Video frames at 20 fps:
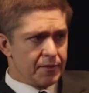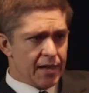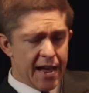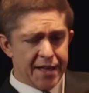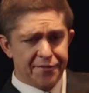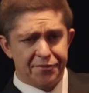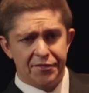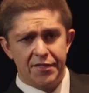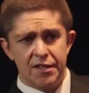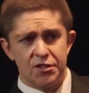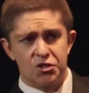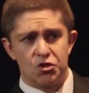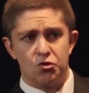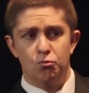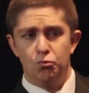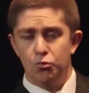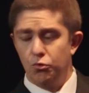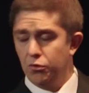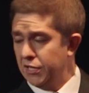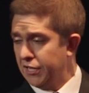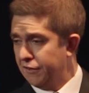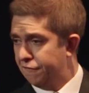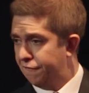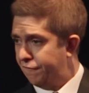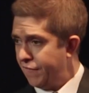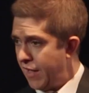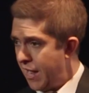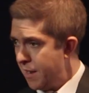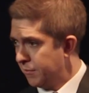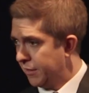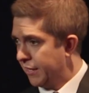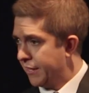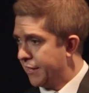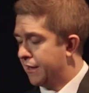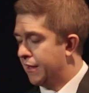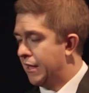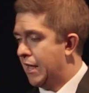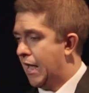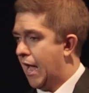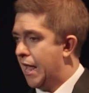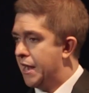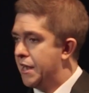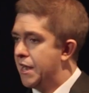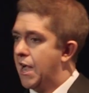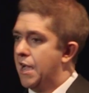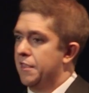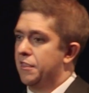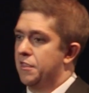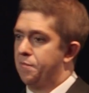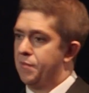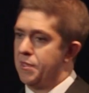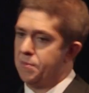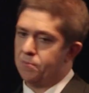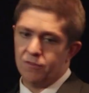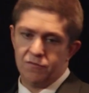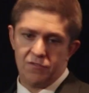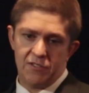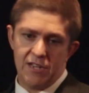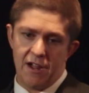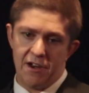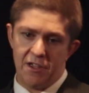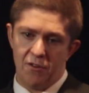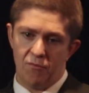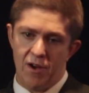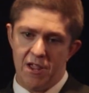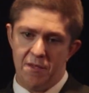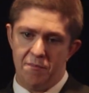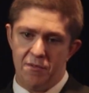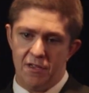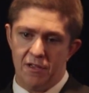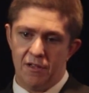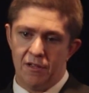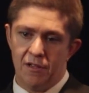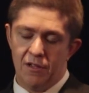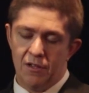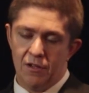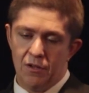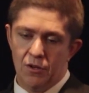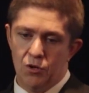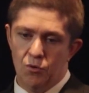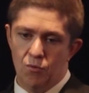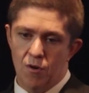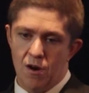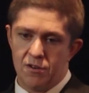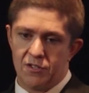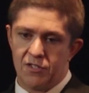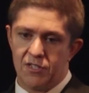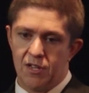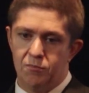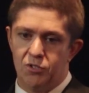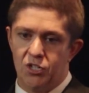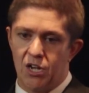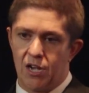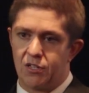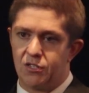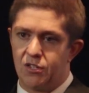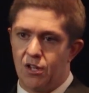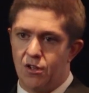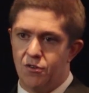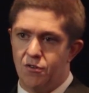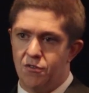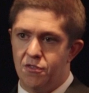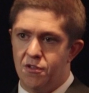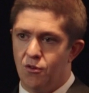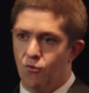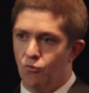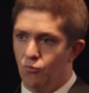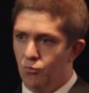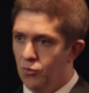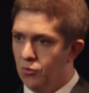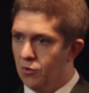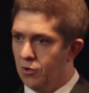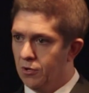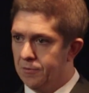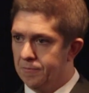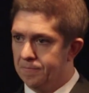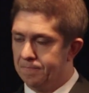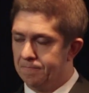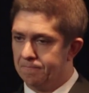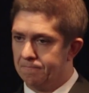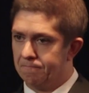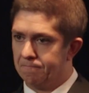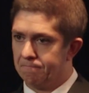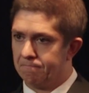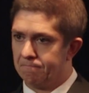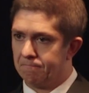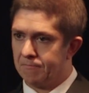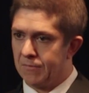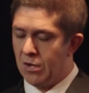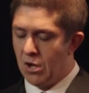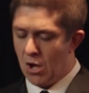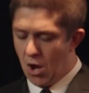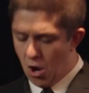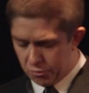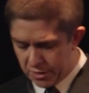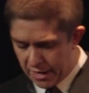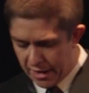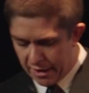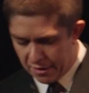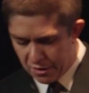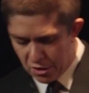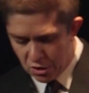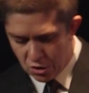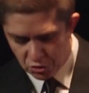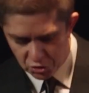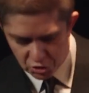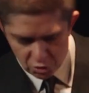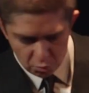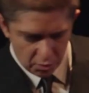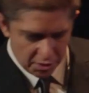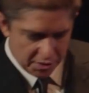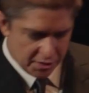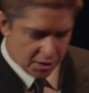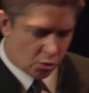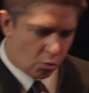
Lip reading: at this ruling family and not the people of Saudi Arabia who are subjects under their rule. Okay, so one of the